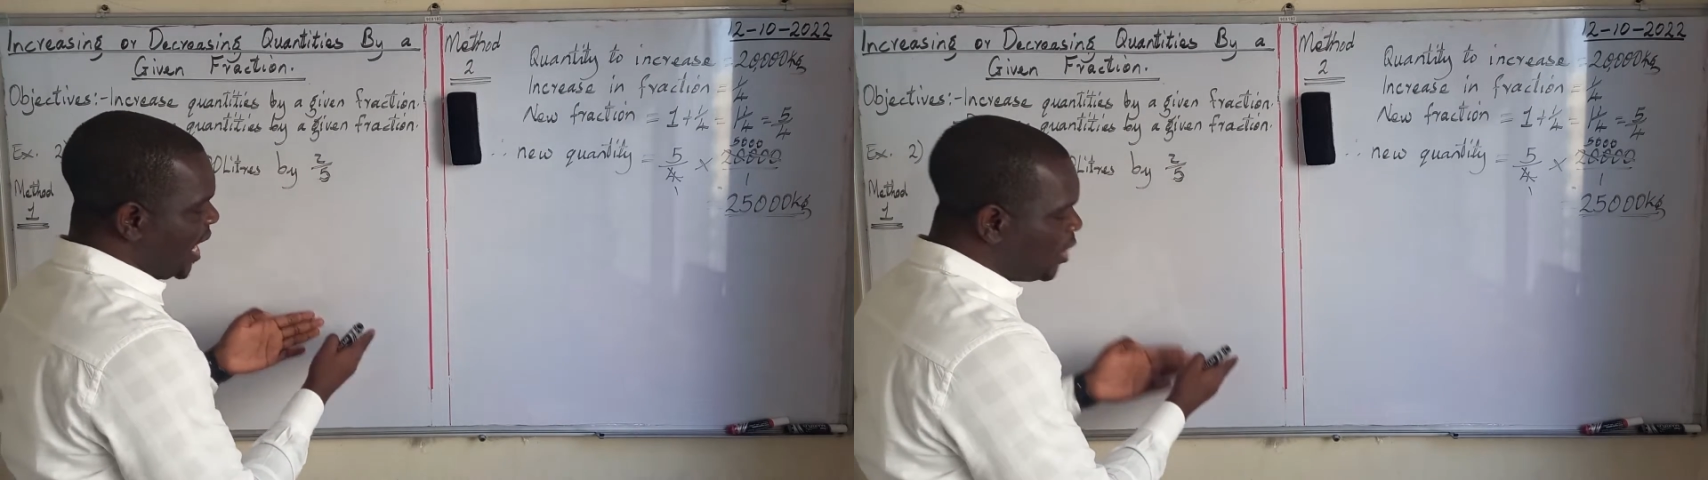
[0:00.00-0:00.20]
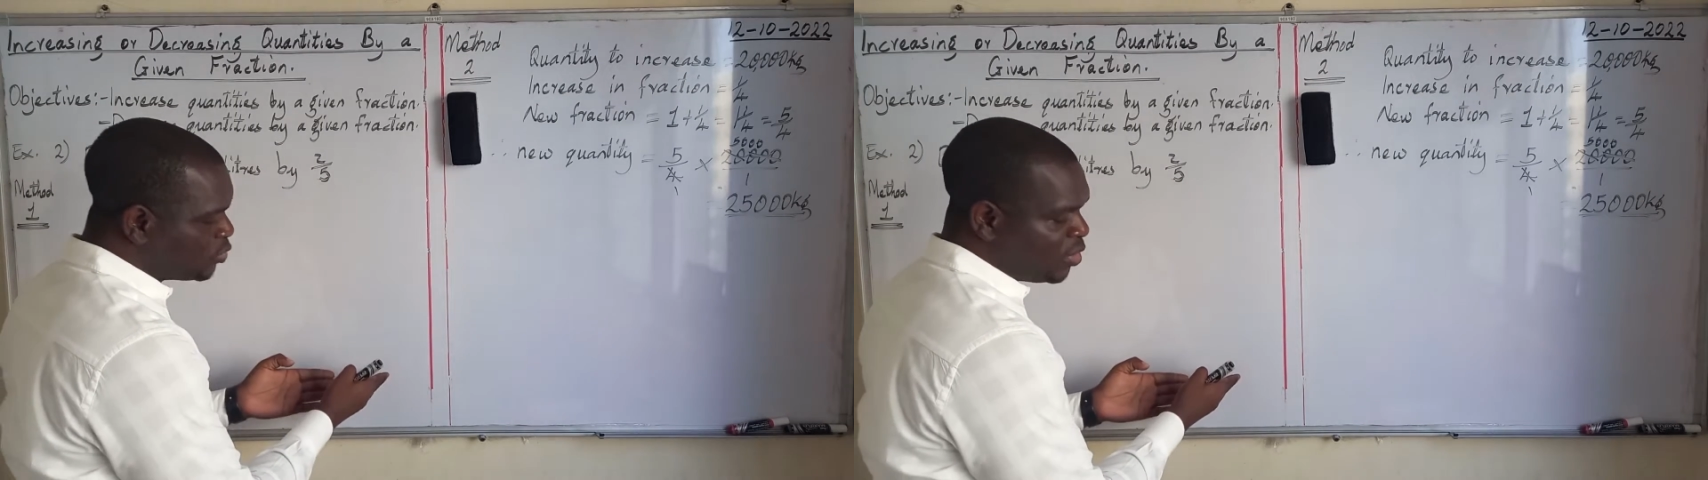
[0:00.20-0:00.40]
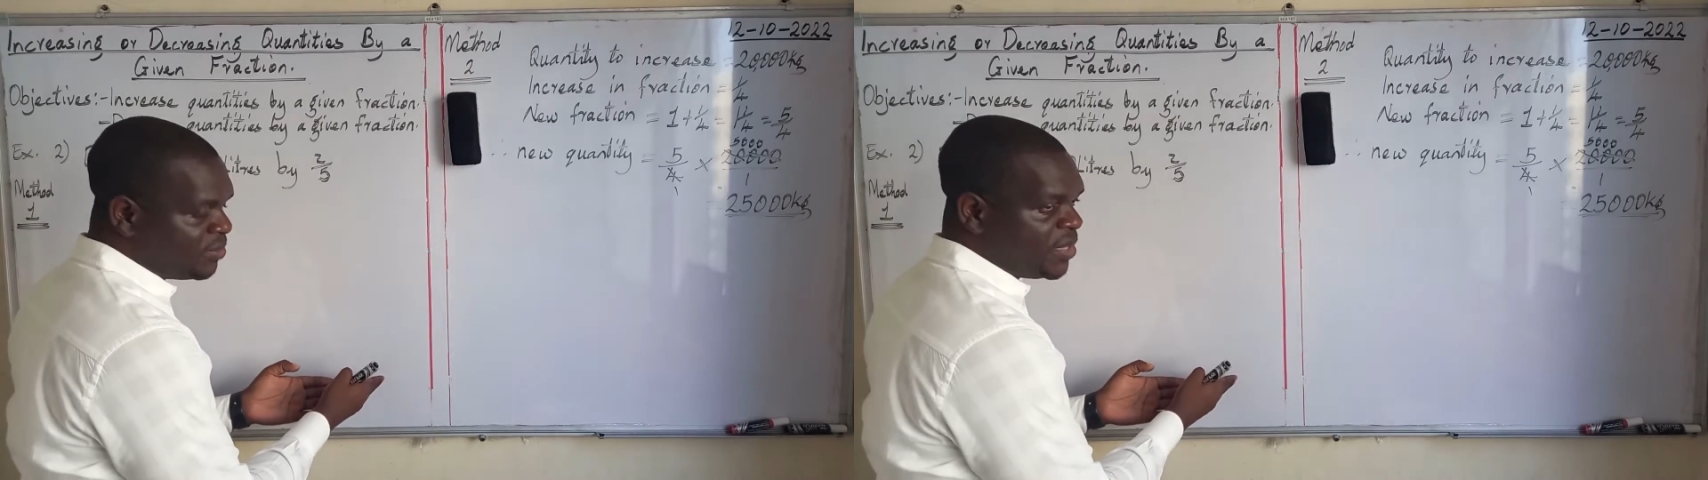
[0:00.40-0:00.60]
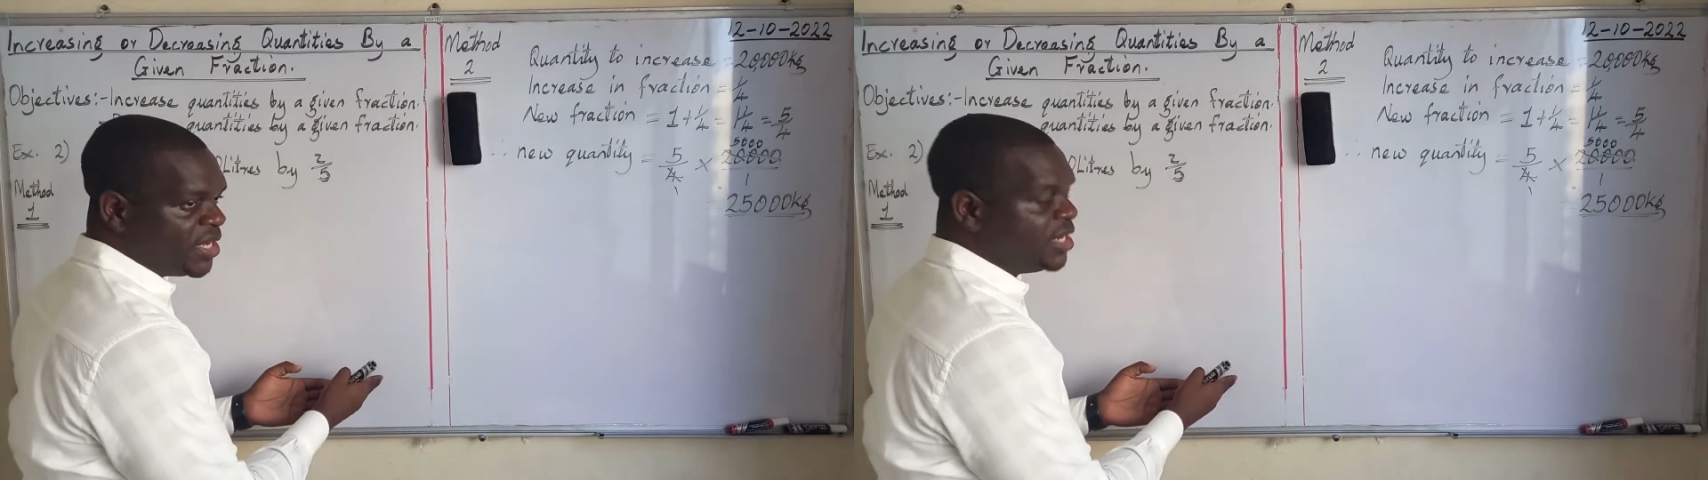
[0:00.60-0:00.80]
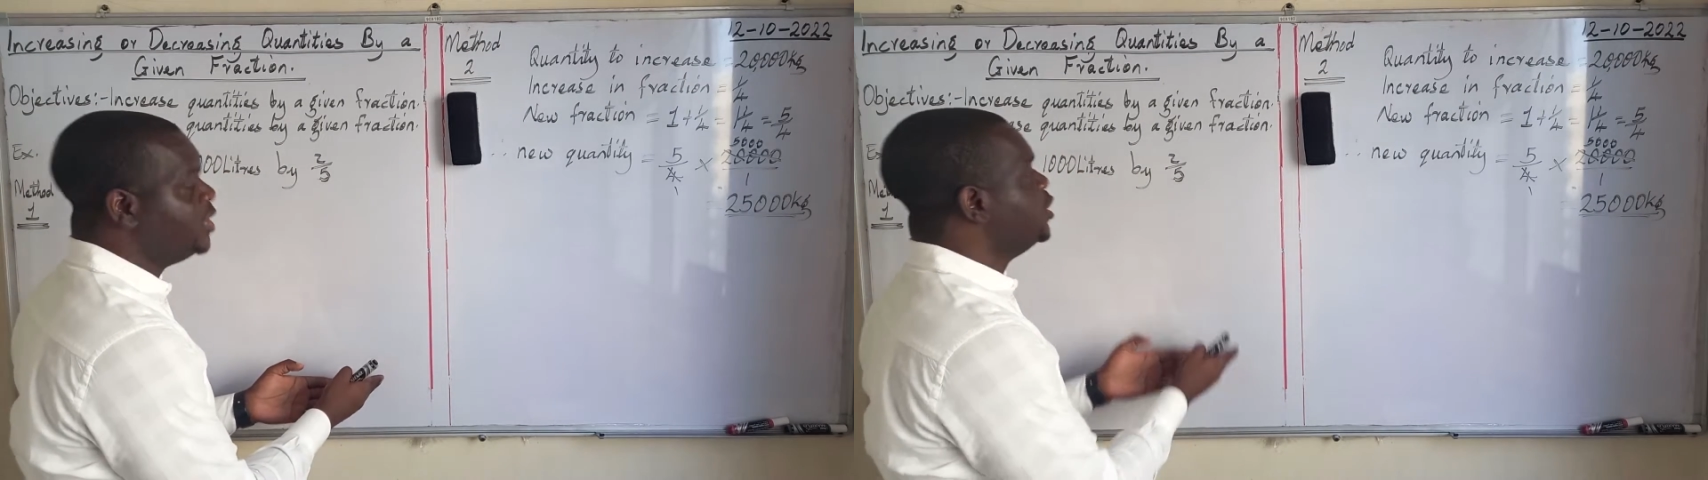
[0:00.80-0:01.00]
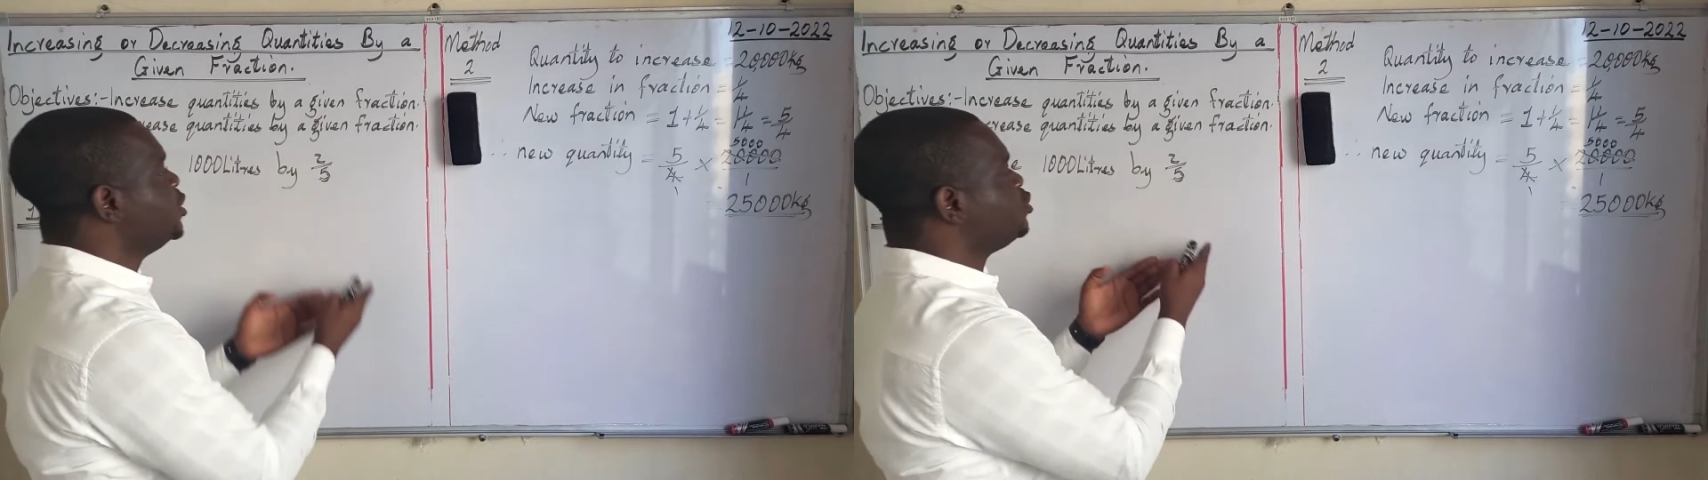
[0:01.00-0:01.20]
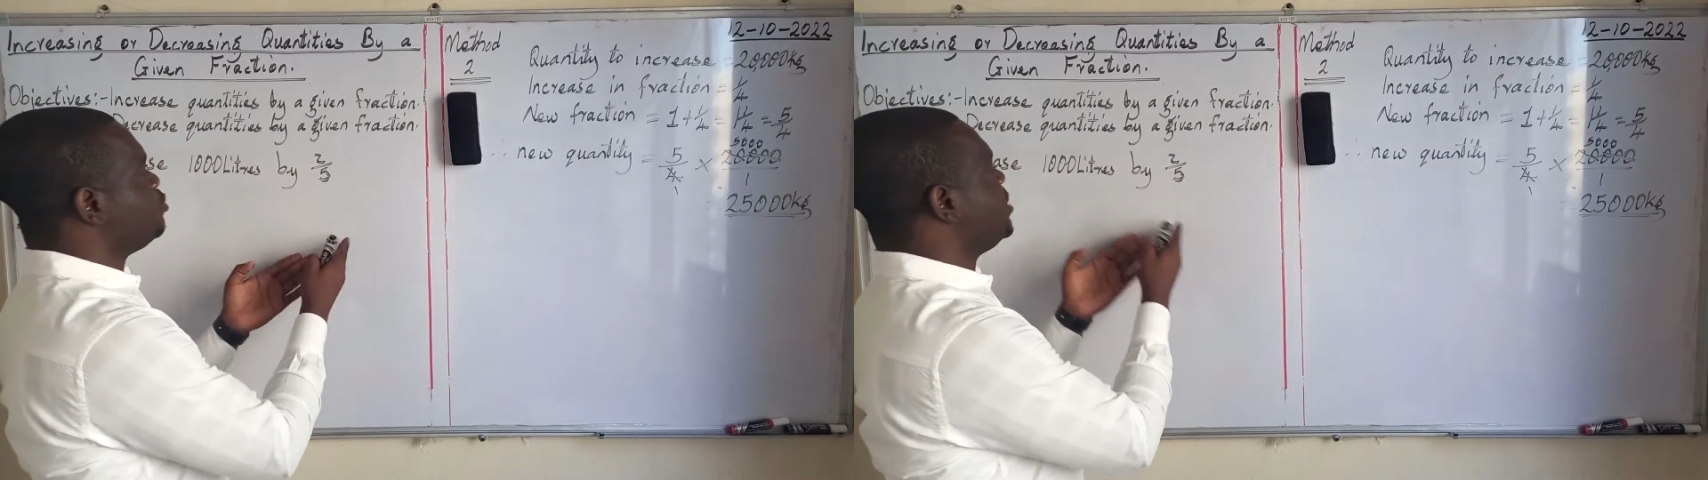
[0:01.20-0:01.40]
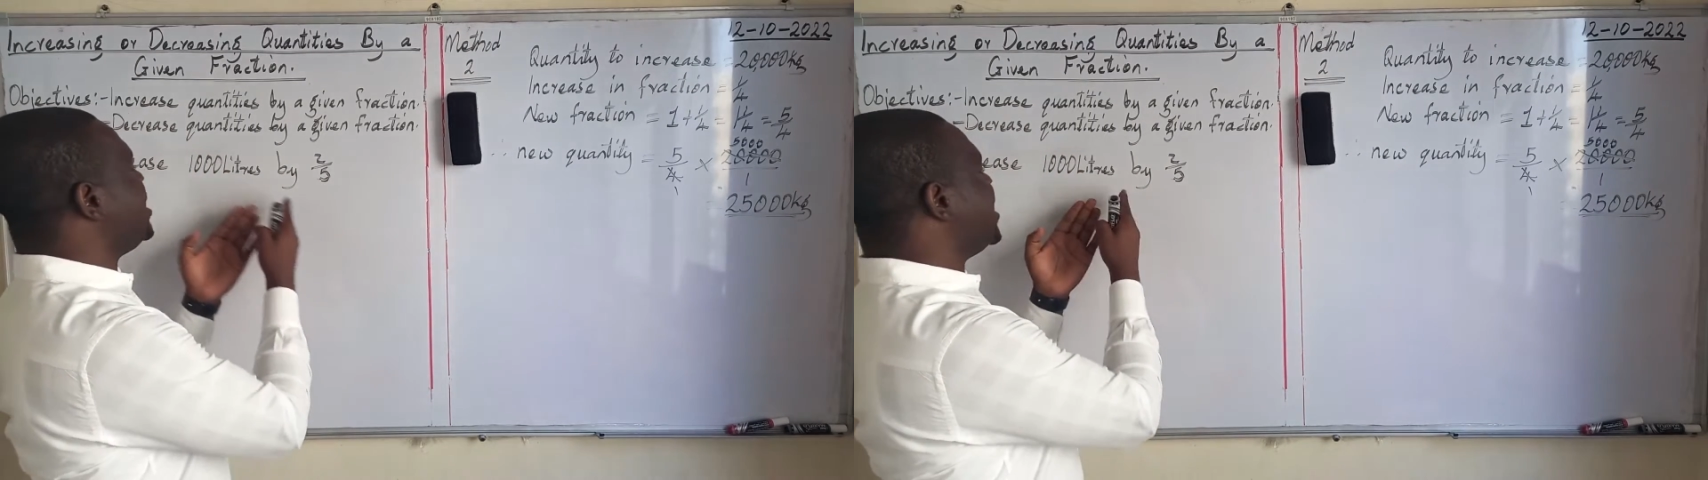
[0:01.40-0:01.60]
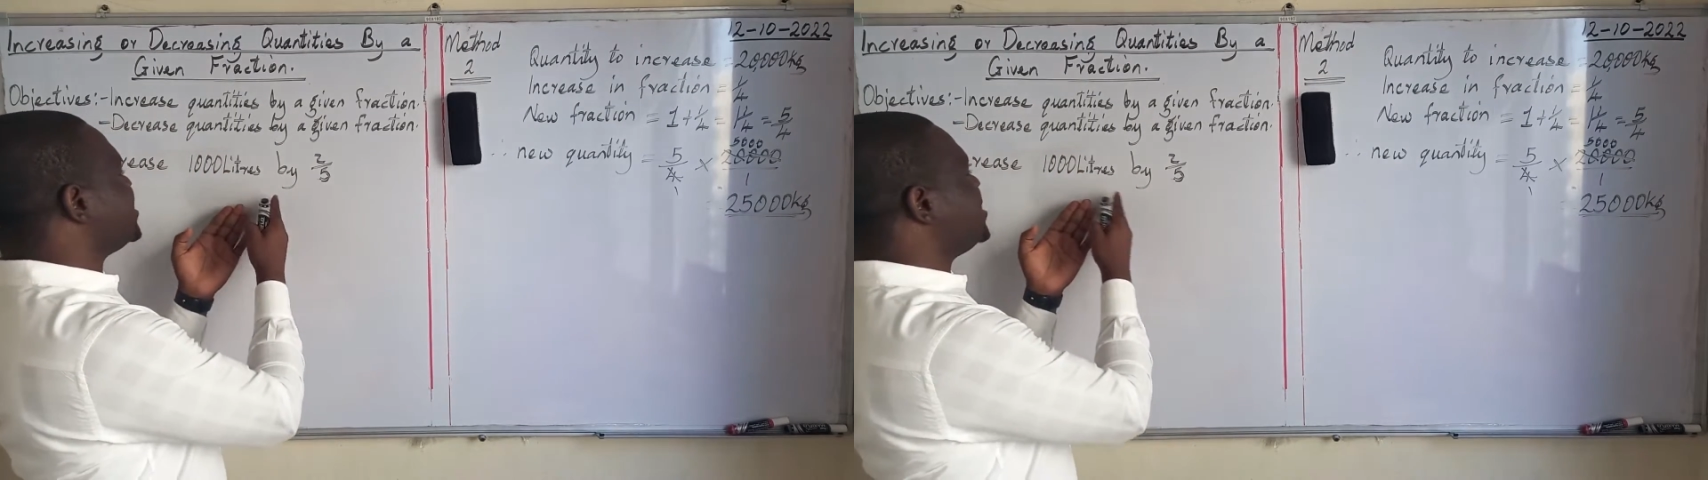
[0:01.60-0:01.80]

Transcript: outcome here, should be less